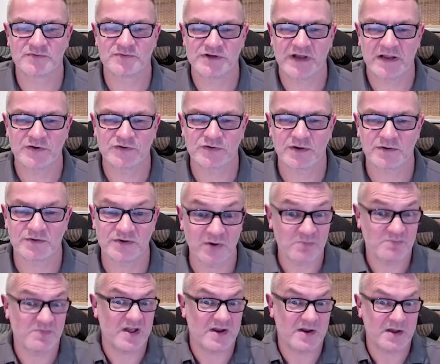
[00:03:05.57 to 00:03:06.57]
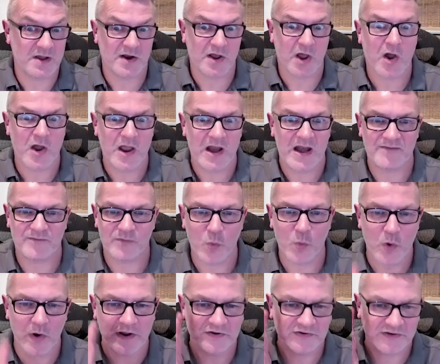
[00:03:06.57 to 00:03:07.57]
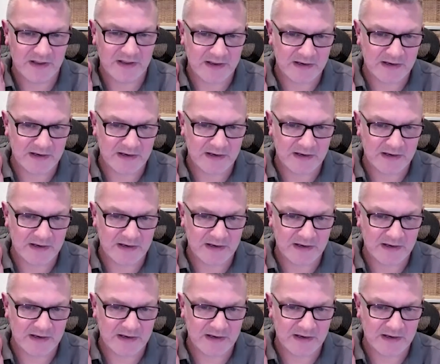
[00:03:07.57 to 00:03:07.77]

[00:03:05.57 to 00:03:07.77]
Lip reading: JSON. So at a high level, what is it?